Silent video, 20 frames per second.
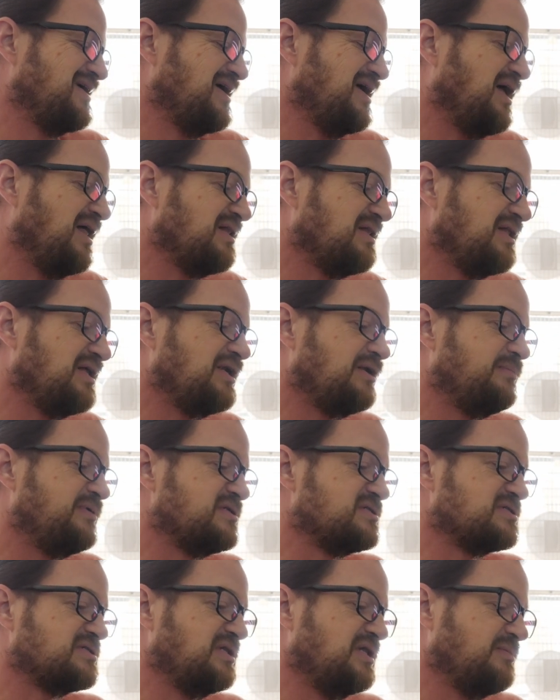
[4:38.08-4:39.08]
a little
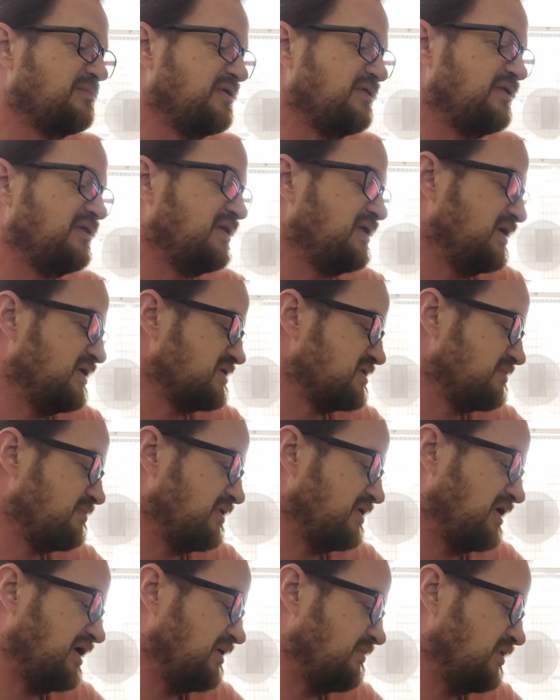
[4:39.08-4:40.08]
bit slimmer than this,
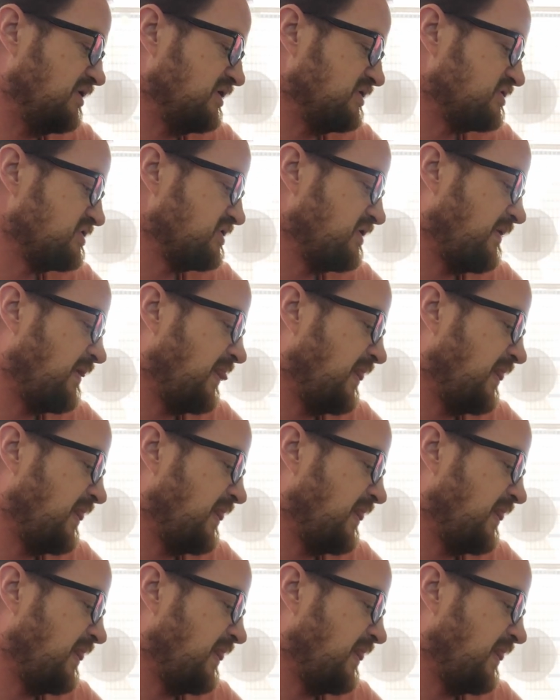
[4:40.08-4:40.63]
but not much.